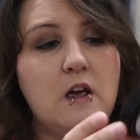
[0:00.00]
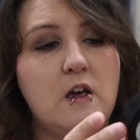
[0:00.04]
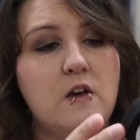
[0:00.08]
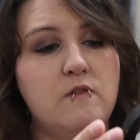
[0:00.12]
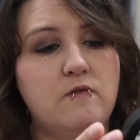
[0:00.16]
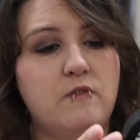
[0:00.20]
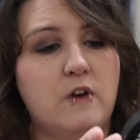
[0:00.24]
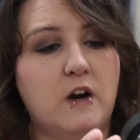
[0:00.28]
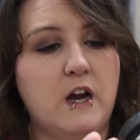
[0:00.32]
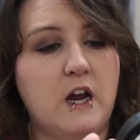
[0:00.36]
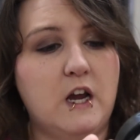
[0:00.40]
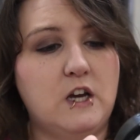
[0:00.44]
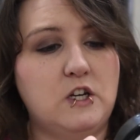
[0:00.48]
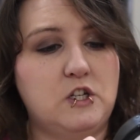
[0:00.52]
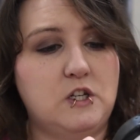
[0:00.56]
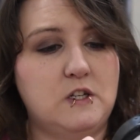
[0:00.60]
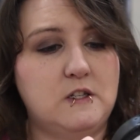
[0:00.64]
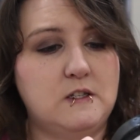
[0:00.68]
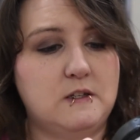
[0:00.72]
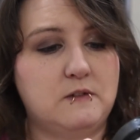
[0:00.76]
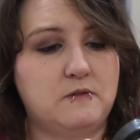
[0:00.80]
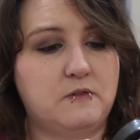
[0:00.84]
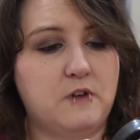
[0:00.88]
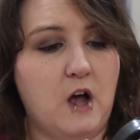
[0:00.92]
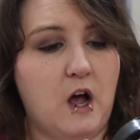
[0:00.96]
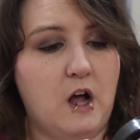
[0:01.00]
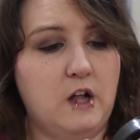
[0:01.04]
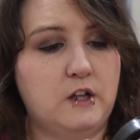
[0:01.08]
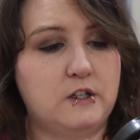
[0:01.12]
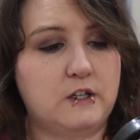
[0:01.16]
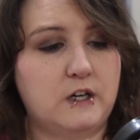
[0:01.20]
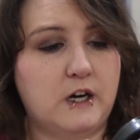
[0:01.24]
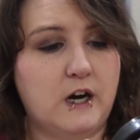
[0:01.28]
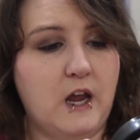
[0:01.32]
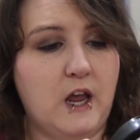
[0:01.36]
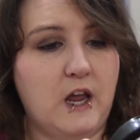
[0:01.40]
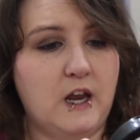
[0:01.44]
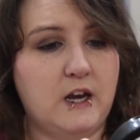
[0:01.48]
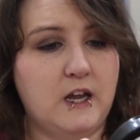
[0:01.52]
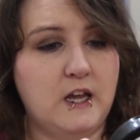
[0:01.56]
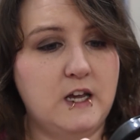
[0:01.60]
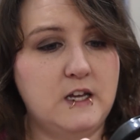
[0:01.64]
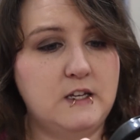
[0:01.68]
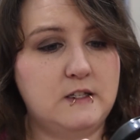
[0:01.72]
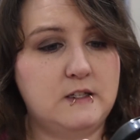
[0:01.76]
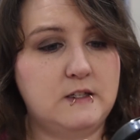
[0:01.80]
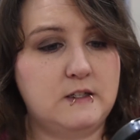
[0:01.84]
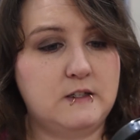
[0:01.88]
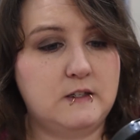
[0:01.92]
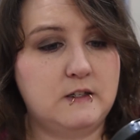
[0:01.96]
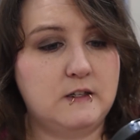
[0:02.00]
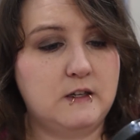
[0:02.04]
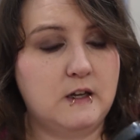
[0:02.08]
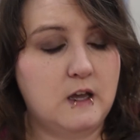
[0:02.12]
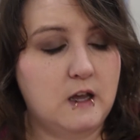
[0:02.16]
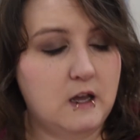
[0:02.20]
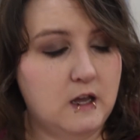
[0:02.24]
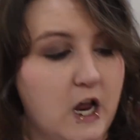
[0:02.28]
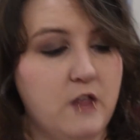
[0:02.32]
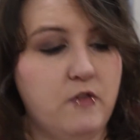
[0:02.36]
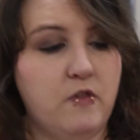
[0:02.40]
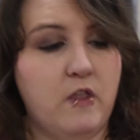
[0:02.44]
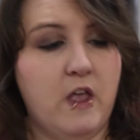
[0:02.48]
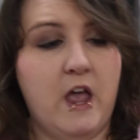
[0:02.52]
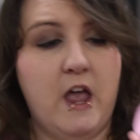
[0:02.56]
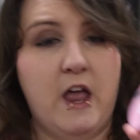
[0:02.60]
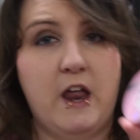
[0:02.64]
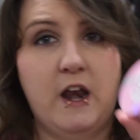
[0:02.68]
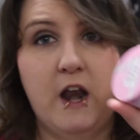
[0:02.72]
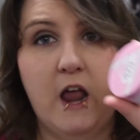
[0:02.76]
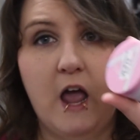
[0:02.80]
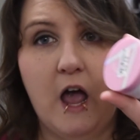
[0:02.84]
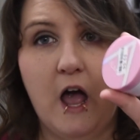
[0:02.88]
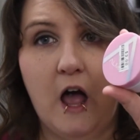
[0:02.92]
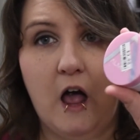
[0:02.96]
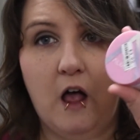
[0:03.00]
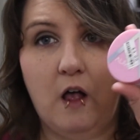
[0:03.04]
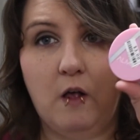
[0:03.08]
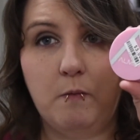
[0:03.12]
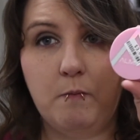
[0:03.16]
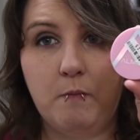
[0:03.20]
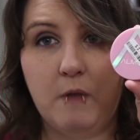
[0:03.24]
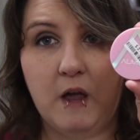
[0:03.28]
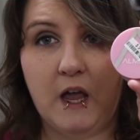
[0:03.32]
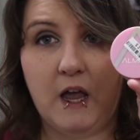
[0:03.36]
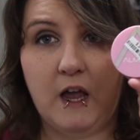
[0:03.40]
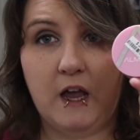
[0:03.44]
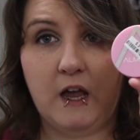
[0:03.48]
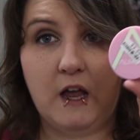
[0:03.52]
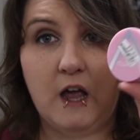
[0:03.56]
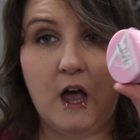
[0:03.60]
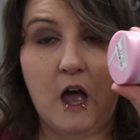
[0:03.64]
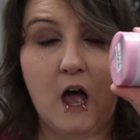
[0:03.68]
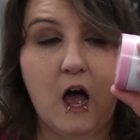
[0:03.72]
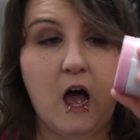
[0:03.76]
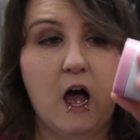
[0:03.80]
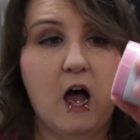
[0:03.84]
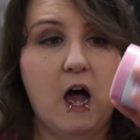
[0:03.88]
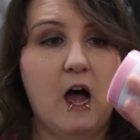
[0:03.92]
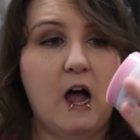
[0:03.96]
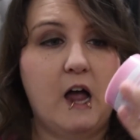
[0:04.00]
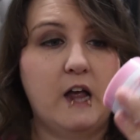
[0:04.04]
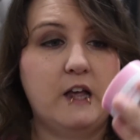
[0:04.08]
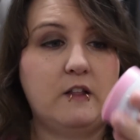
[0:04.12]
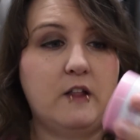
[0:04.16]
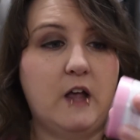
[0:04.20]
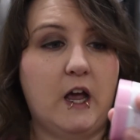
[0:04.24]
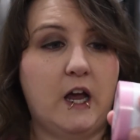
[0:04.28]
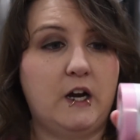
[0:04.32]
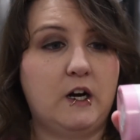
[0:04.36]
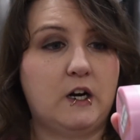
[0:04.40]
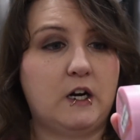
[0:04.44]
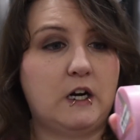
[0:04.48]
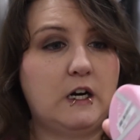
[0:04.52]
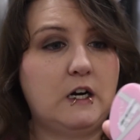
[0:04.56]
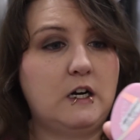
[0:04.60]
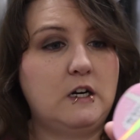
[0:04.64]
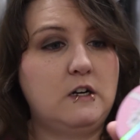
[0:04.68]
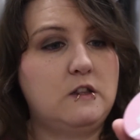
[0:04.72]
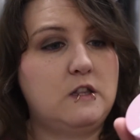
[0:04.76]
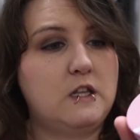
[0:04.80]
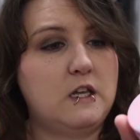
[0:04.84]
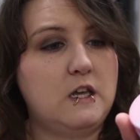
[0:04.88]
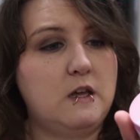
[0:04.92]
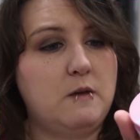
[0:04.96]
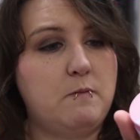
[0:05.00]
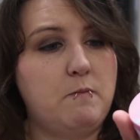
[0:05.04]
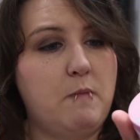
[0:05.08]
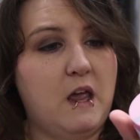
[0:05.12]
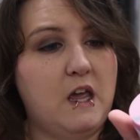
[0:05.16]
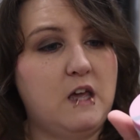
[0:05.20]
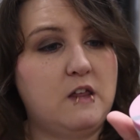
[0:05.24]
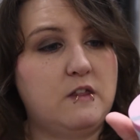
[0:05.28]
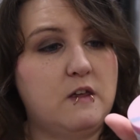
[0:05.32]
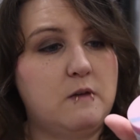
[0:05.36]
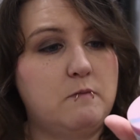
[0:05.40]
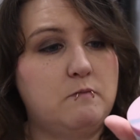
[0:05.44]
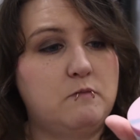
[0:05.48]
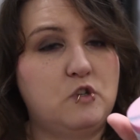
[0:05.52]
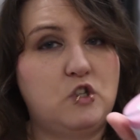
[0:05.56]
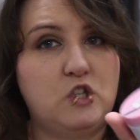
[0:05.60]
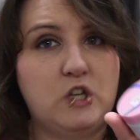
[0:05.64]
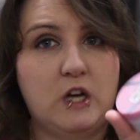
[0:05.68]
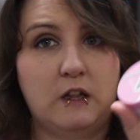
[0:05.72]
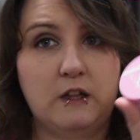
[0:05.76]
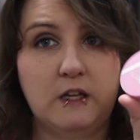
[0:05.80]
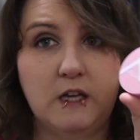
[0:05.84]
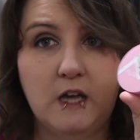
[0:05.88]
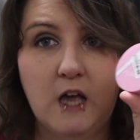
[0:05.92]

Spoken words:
variations of color in it. And then Almay highlighter, the Make Them Jelly